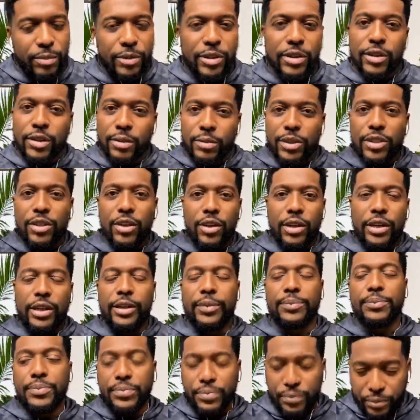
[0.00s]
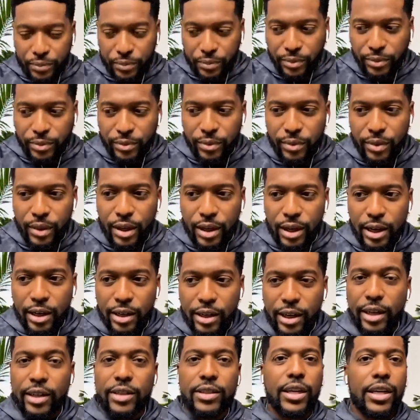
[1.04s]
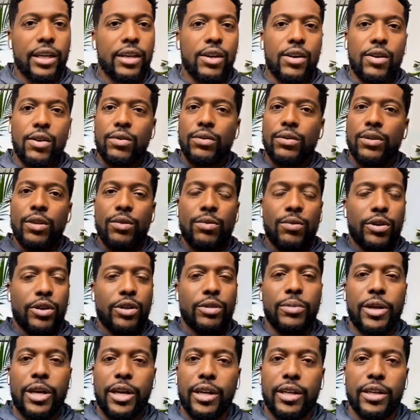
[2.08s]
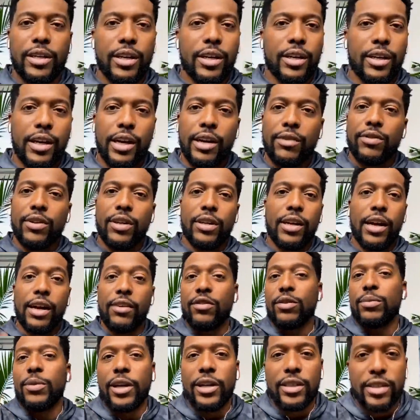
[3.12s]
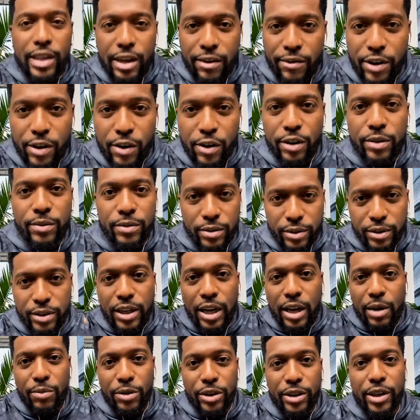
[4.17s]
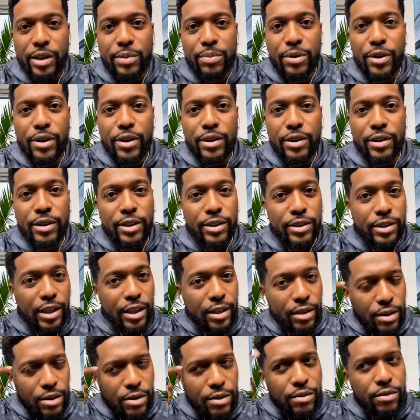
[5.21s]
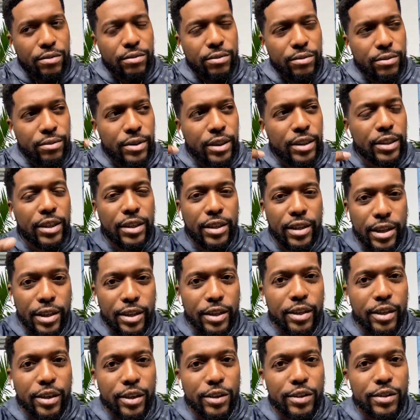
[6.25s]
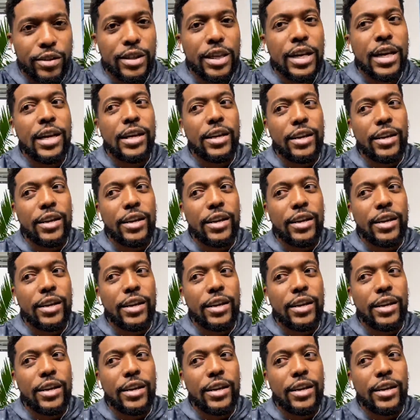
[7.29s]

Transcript: Let me let me start again." And the lady's like, "Oh, don't worry about it. Uh, every, everybody's having a hard time with that part." Yeah, and I was yeah. like, "Oh, it's a thing to learn.